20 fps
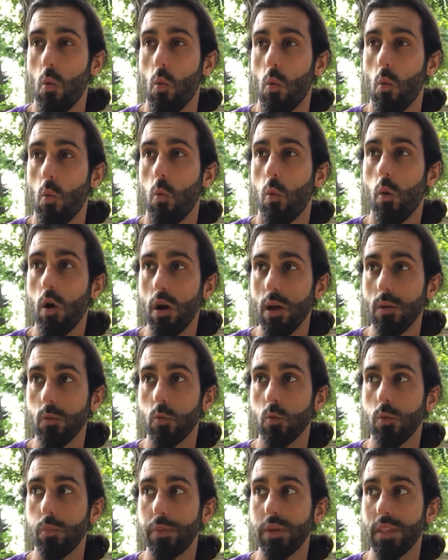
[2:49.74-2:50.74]
What
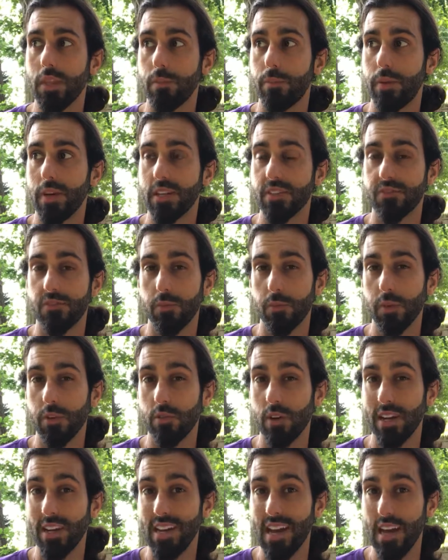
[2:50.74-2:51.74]
would be the best for me
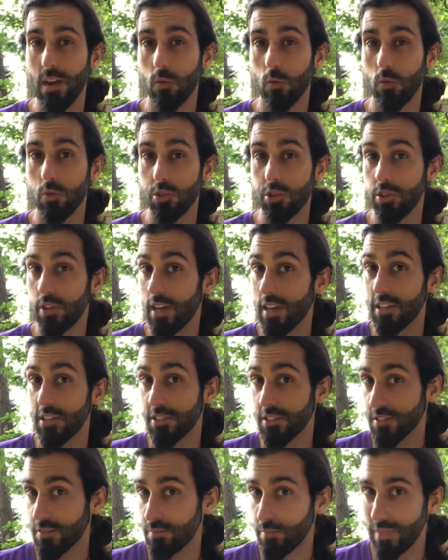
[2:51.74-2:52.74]
right now? Should I
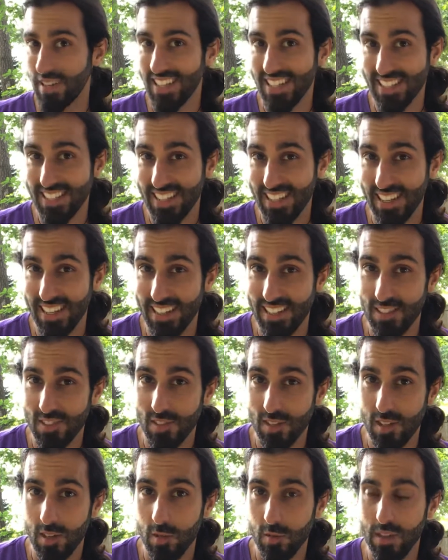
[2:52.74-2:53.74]
just meditate and
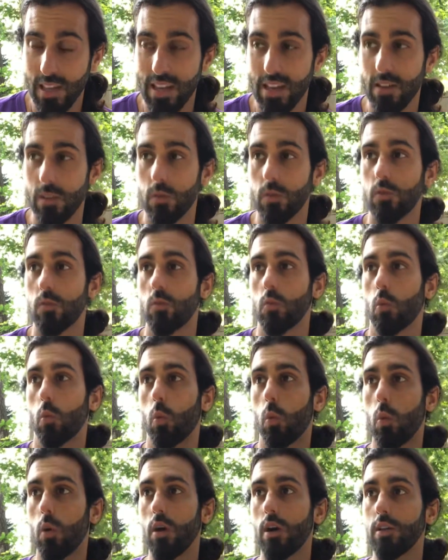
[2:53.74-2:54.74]
slow down?
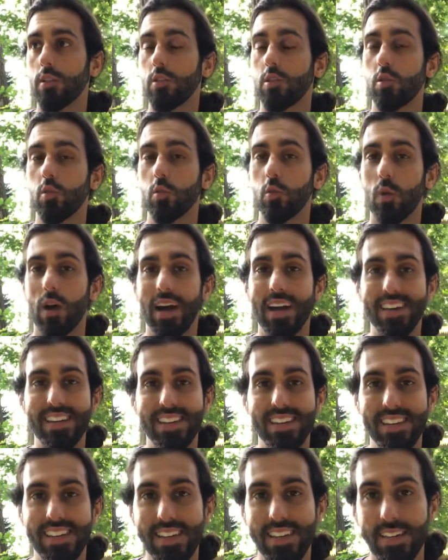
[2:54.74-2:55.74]
What do I
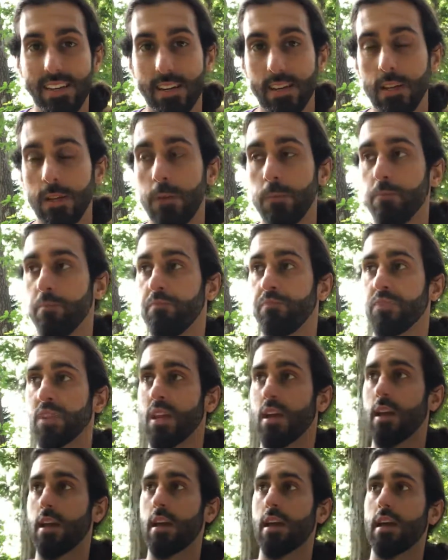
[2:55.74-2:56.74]
need?
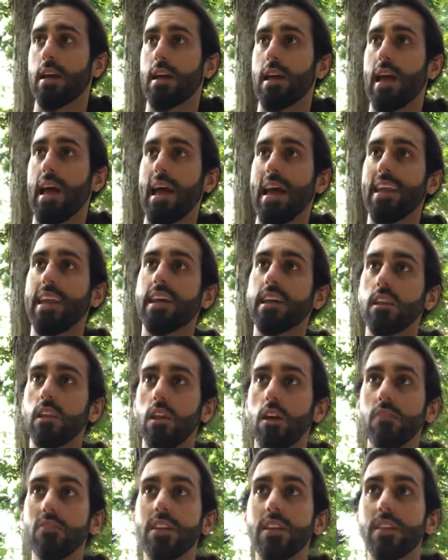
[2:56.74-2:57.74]
And I
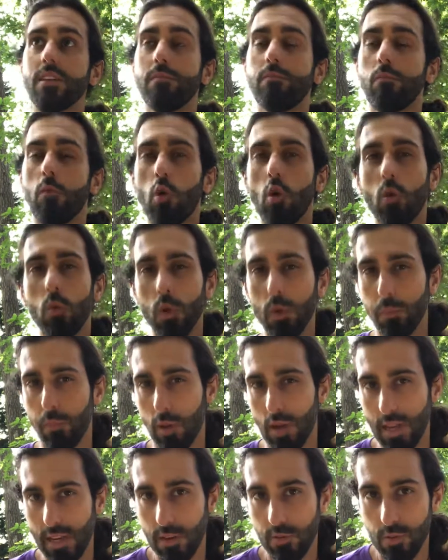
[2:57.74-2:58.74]
love that the more we
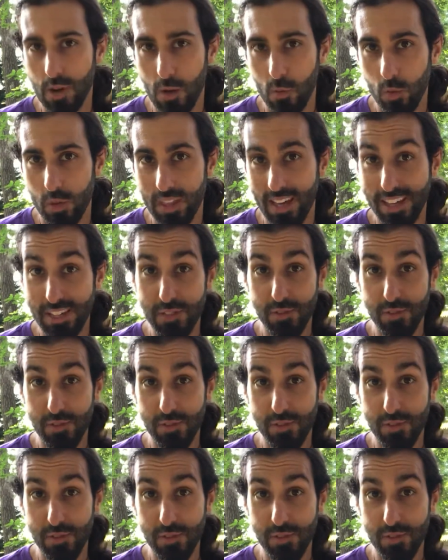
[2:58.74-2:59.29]
play around with that.